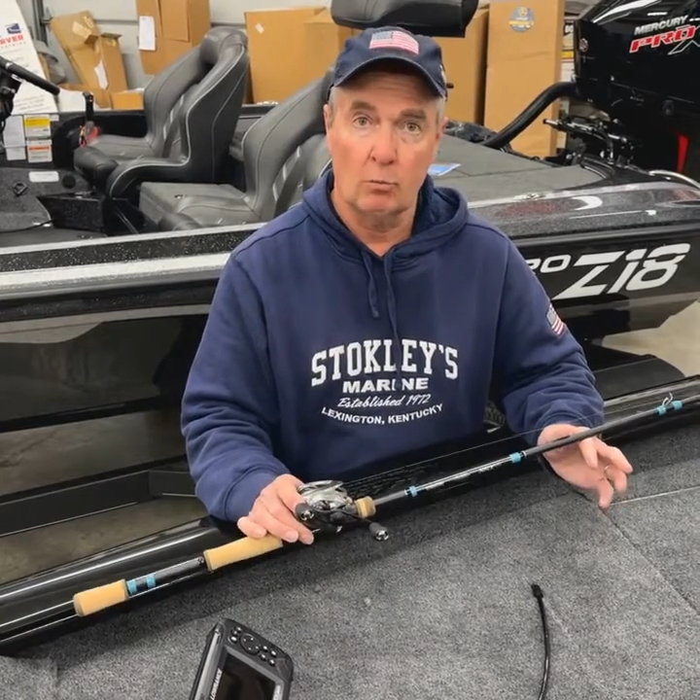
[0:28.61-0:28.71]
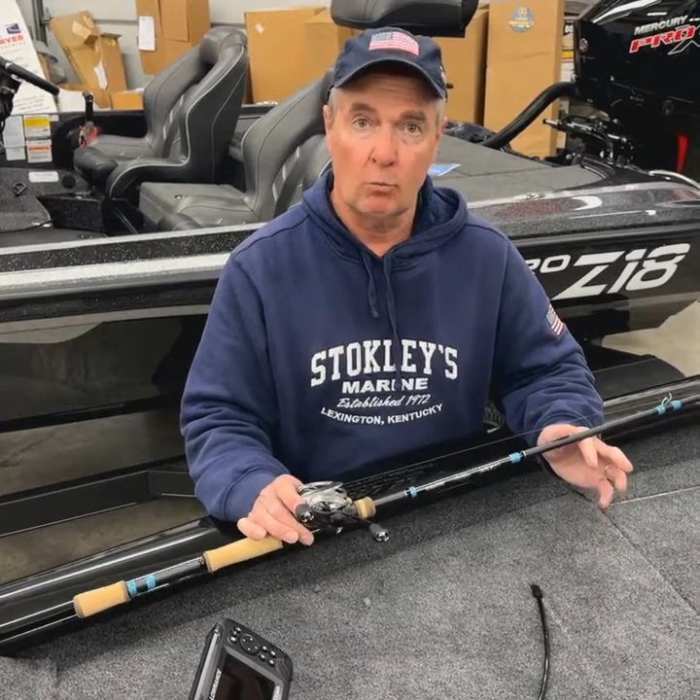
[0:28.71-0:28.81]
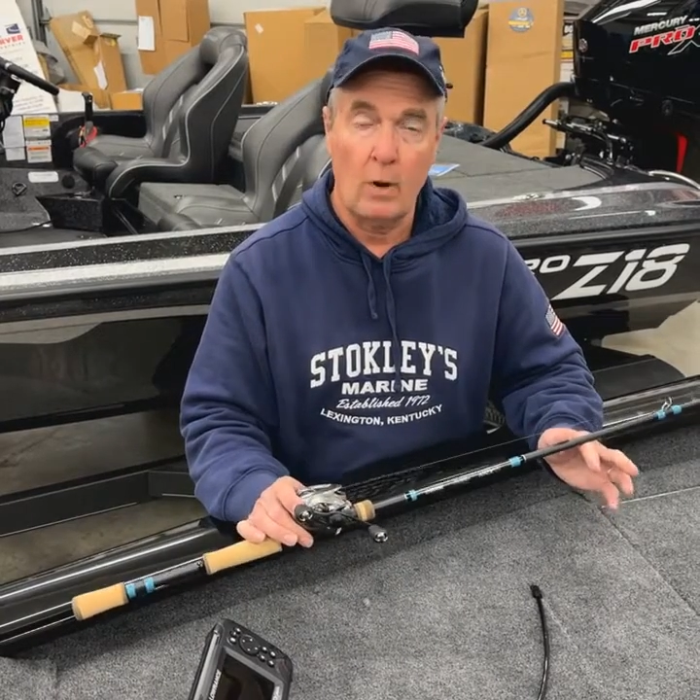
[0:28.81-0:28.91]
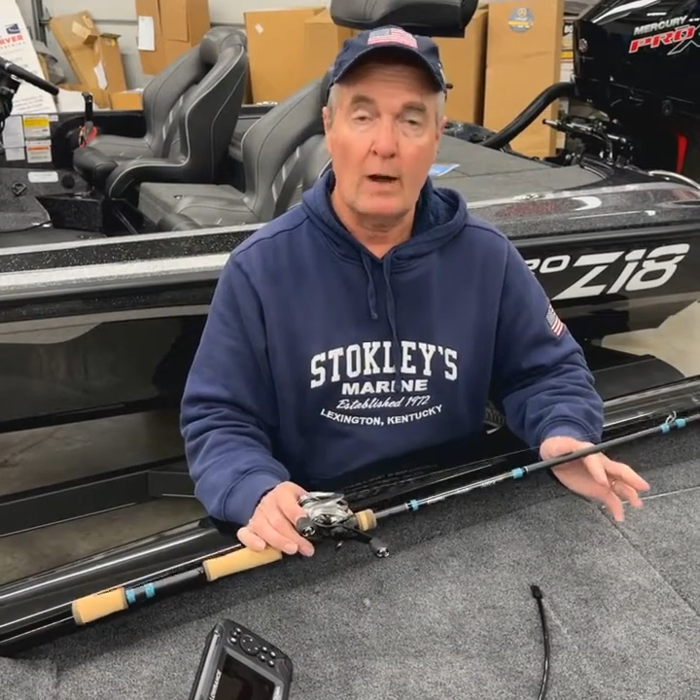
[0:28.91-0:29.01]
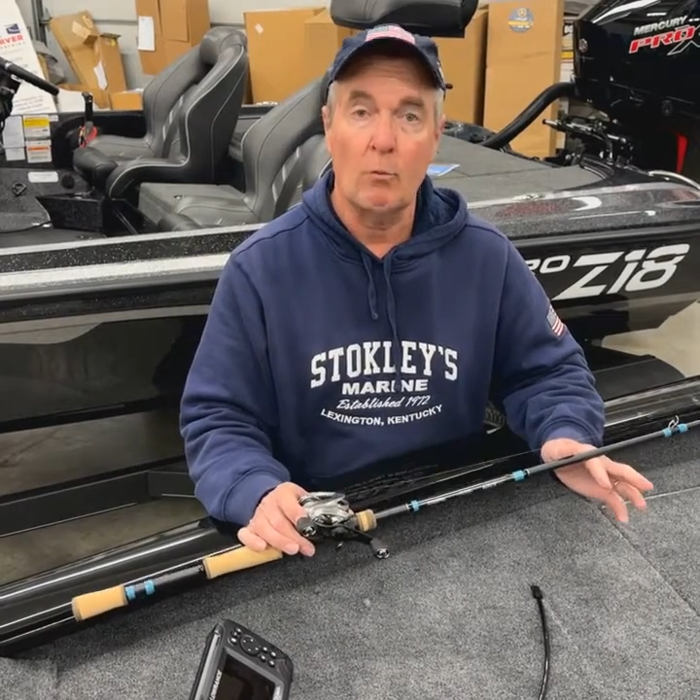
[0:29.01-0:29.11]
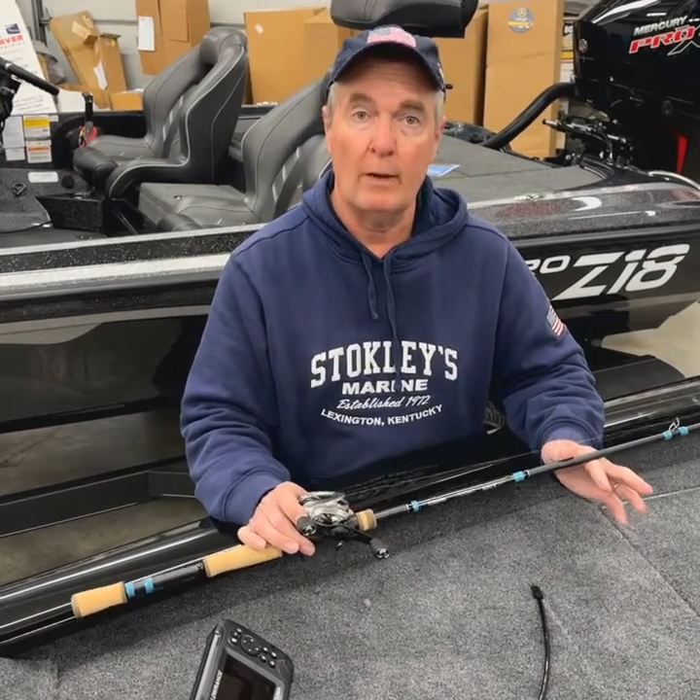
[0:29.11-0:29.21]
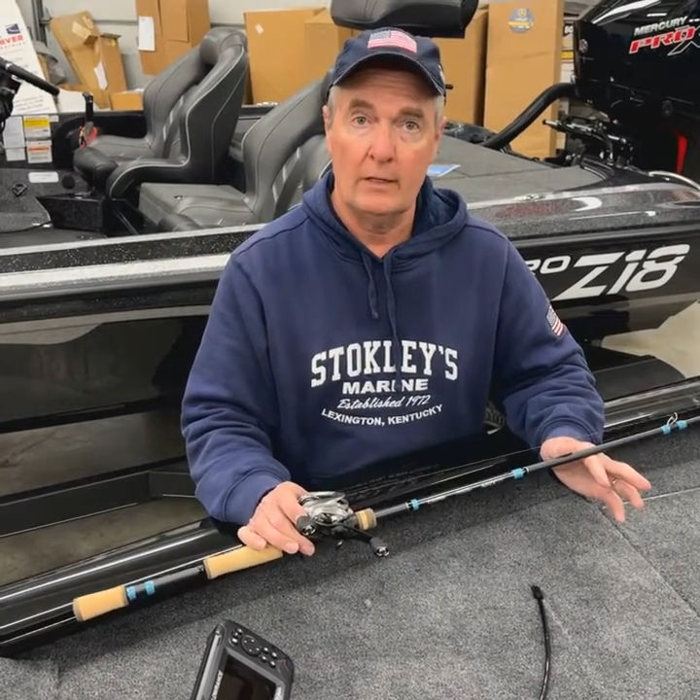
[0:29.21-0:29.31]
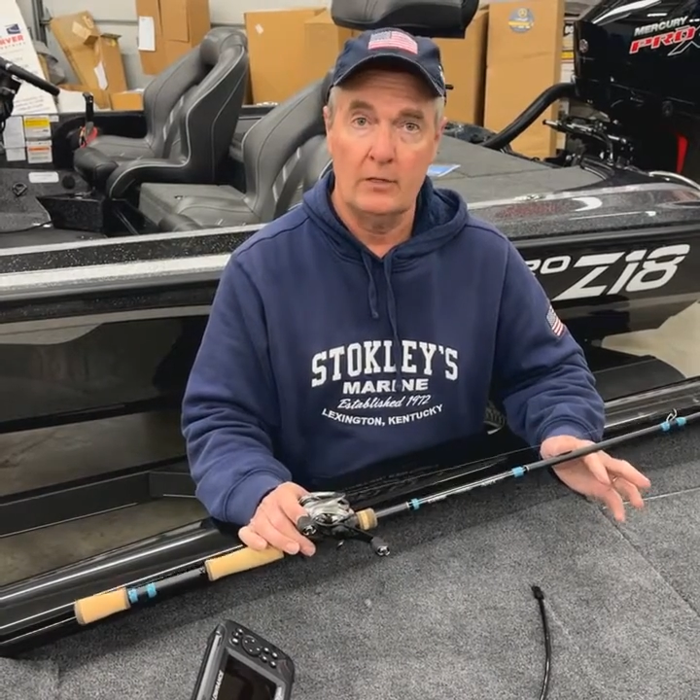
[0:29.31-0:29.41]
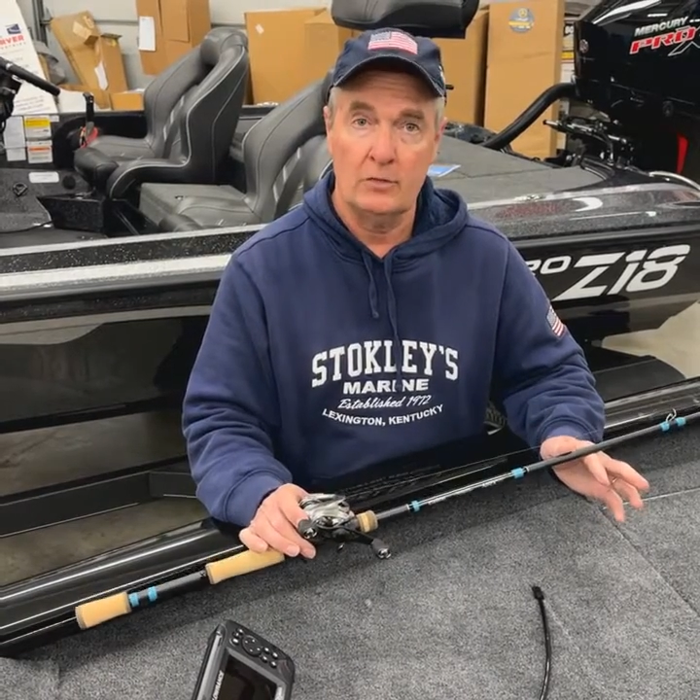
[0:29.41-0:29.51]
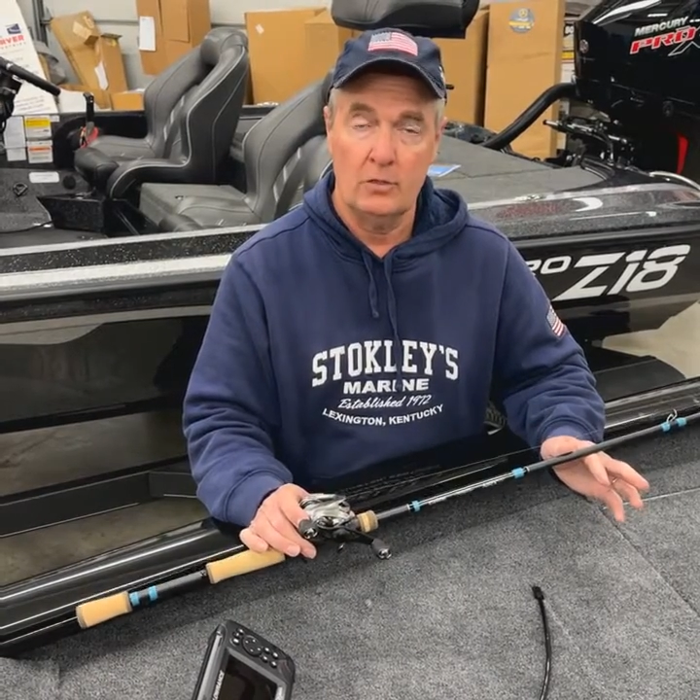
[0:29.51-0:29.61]
right way
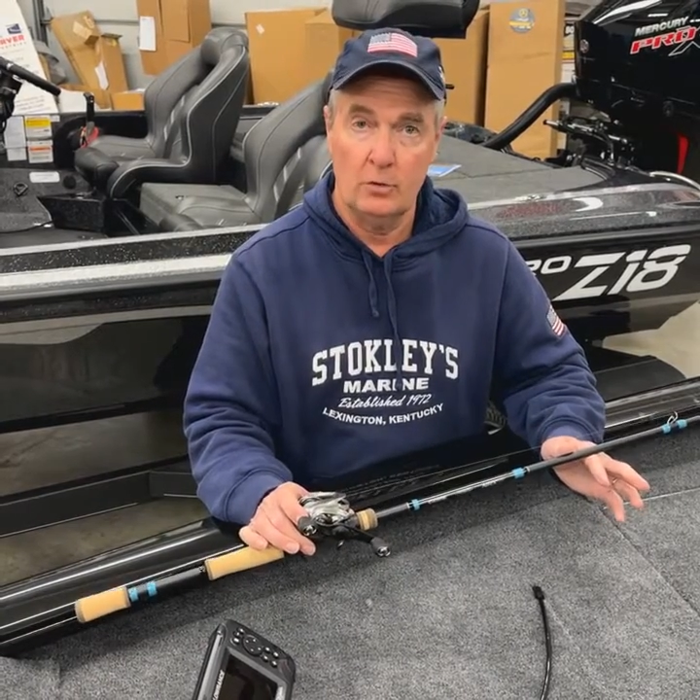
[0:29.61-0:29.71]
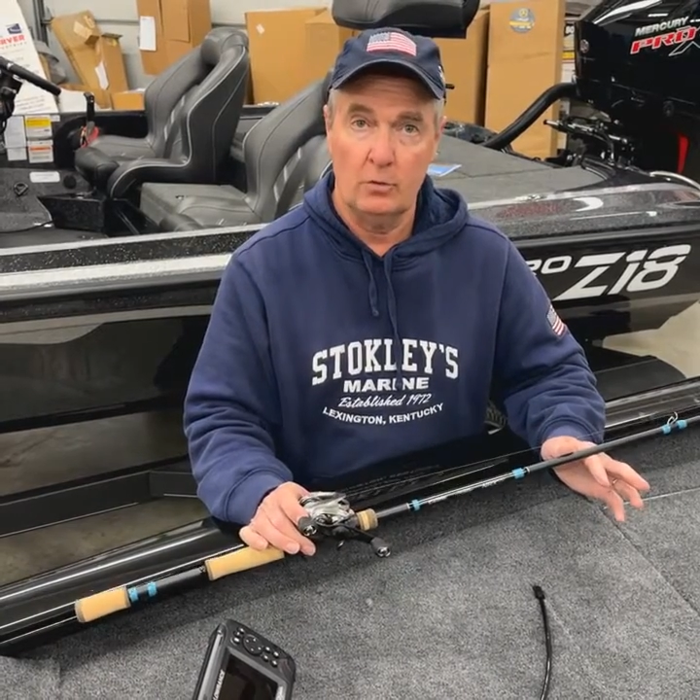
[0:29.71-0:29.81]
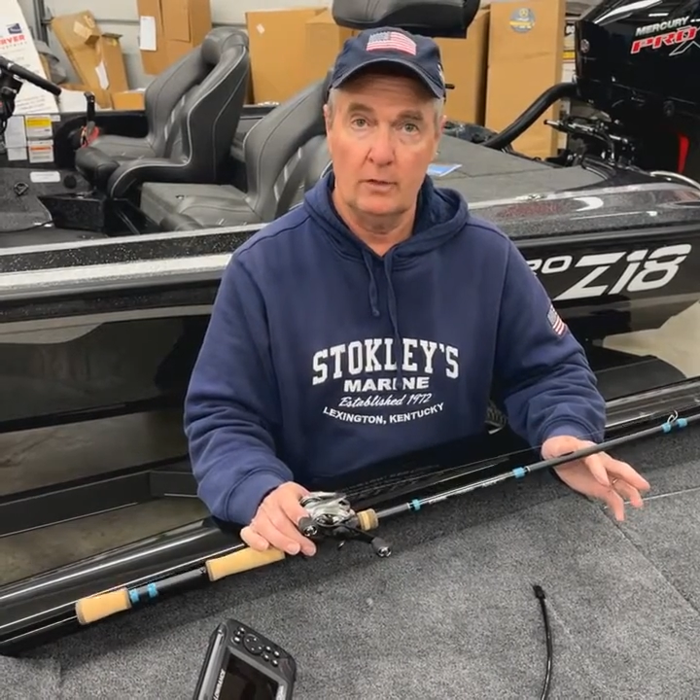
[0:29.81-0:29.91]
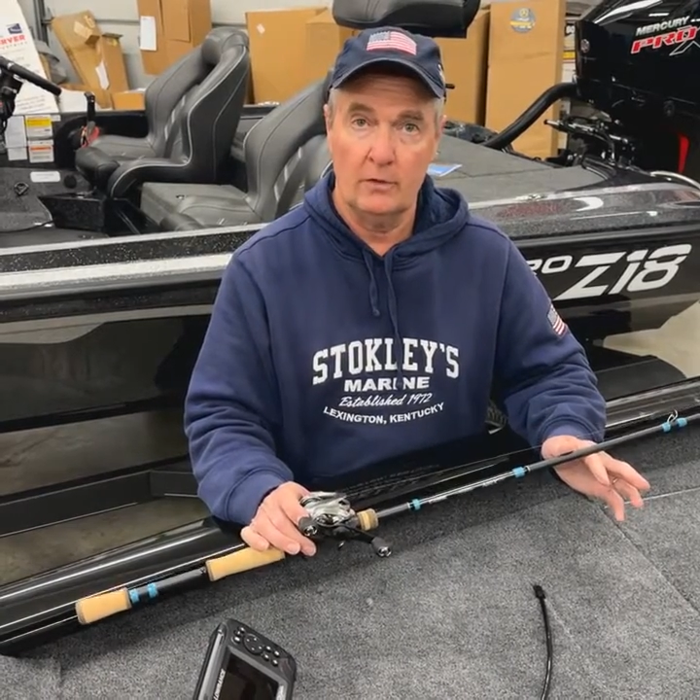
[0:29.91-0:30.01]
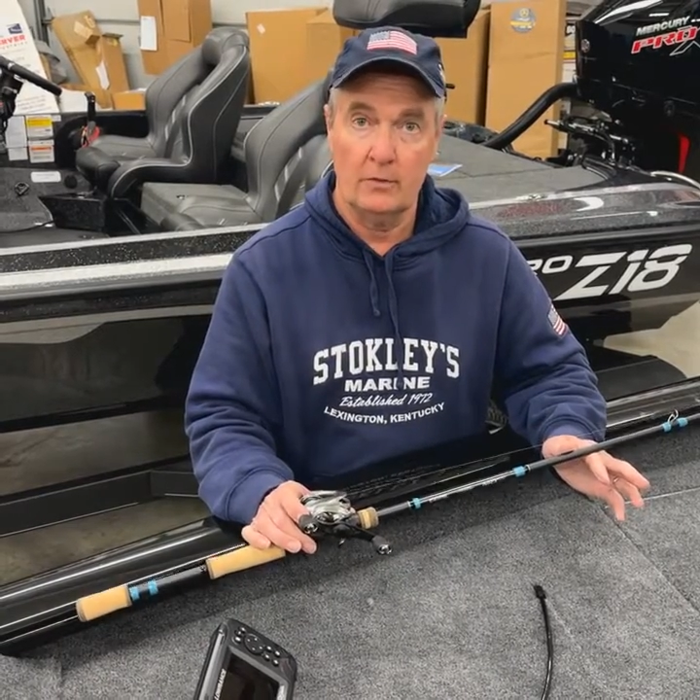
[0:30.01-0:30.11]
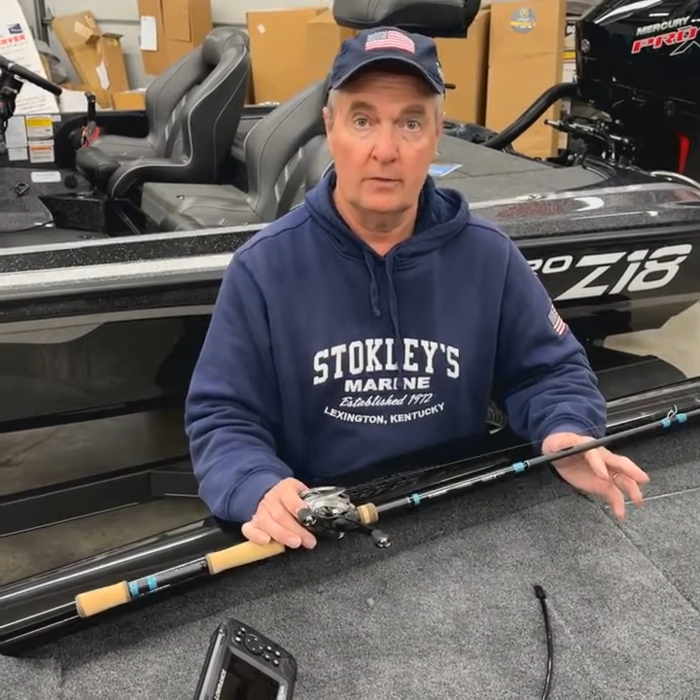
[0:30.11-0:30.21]
is to do this.